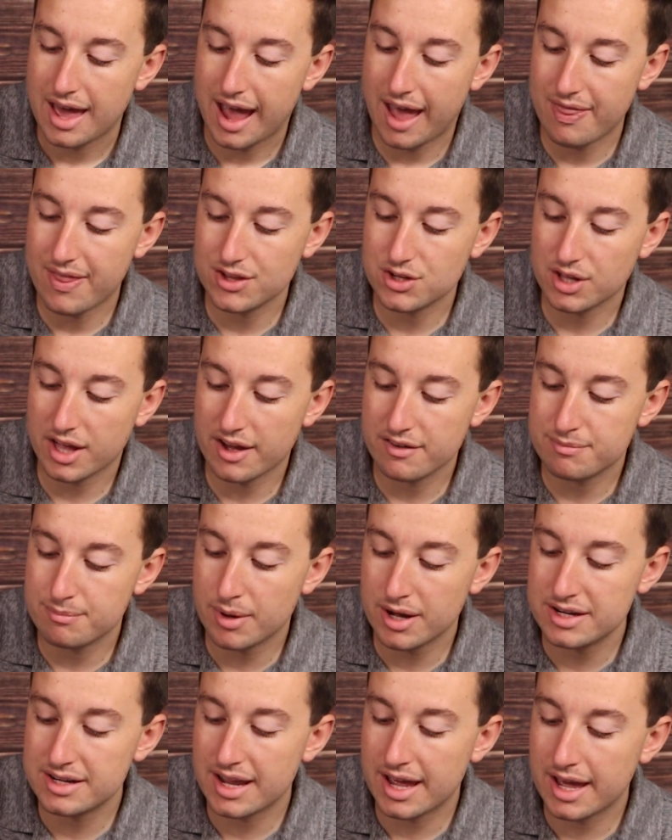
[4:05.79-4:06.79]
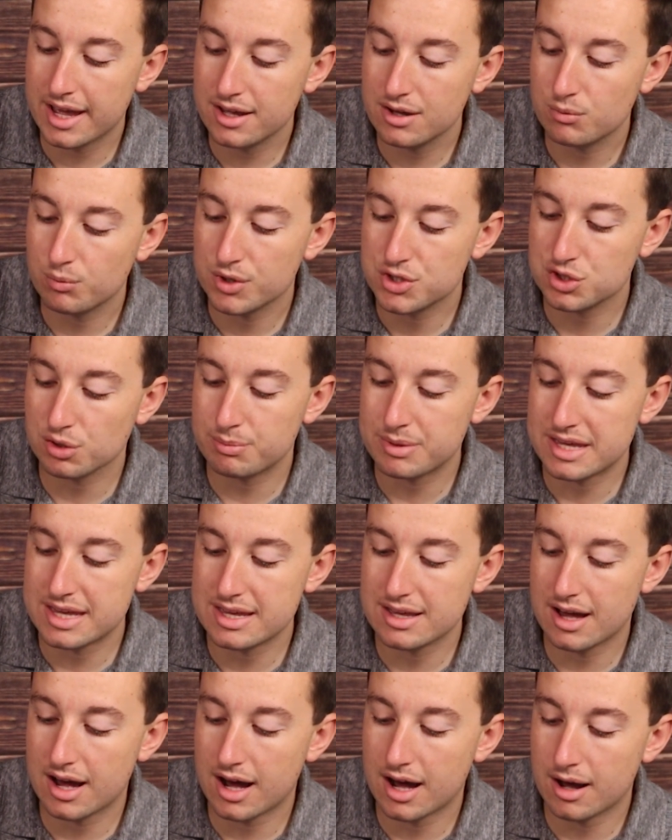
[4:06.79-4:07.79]
And then you'll have Monday, which will
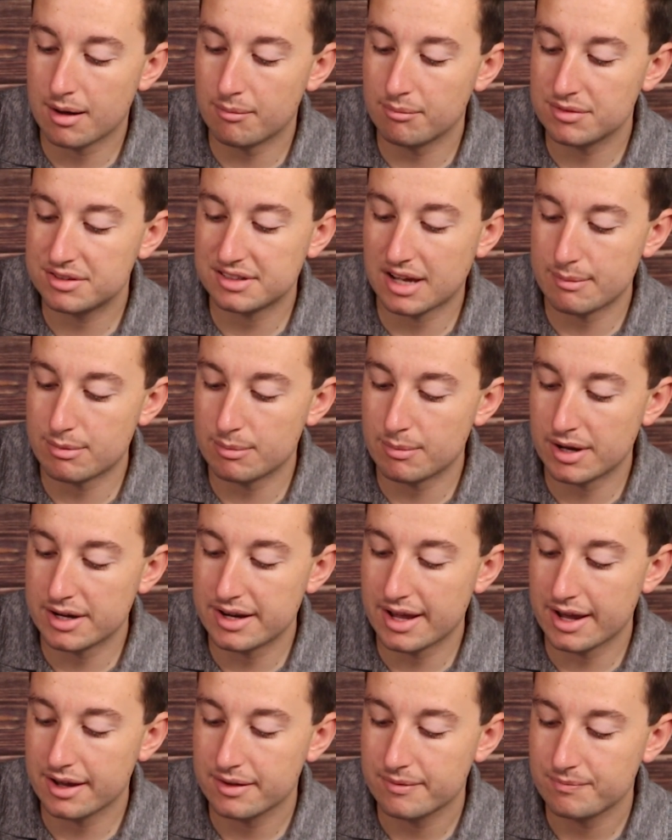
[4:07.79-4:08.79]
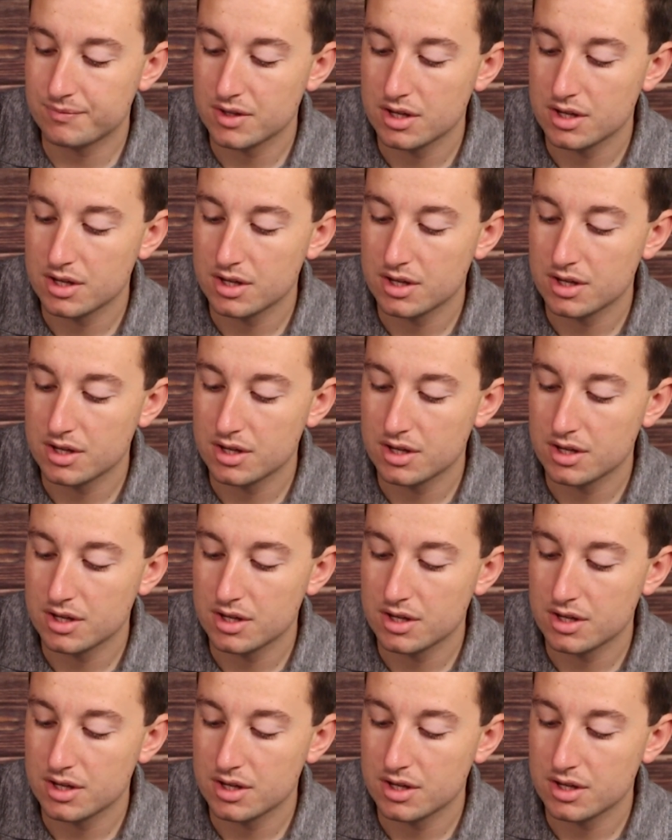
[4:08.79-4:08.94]
be Cyber Monday.